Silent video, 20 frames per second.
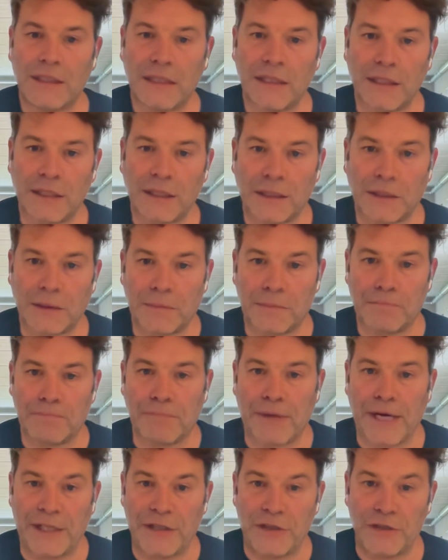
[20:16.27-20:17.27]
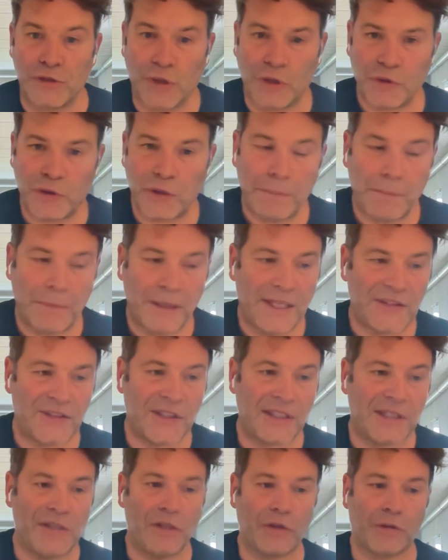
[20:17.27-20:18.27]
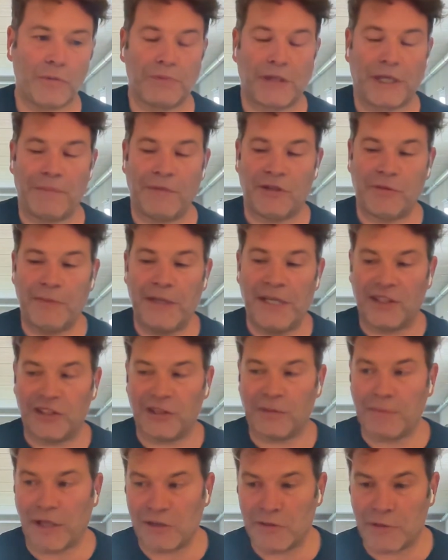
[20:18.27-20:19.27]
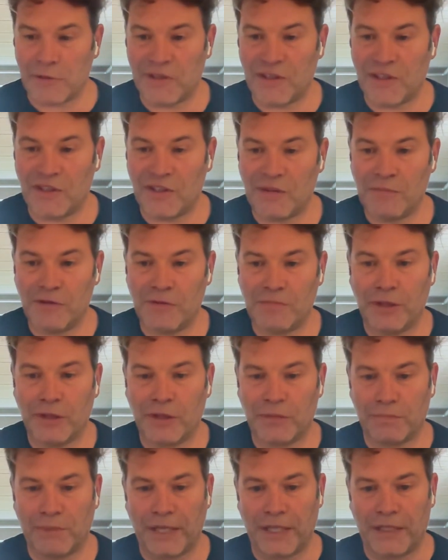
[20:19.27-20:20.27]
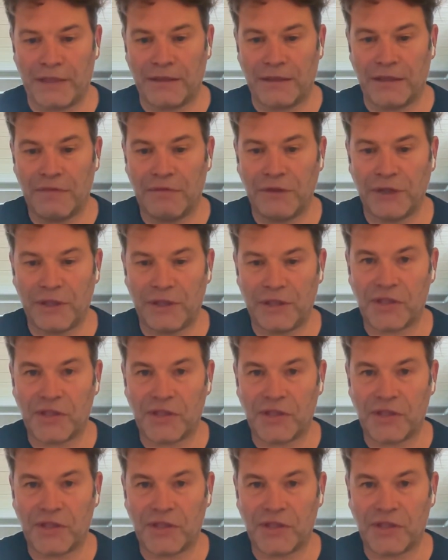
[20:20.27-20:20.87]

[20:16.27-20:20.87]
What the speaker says: by not replacing the on-premise media management systems, but by delivering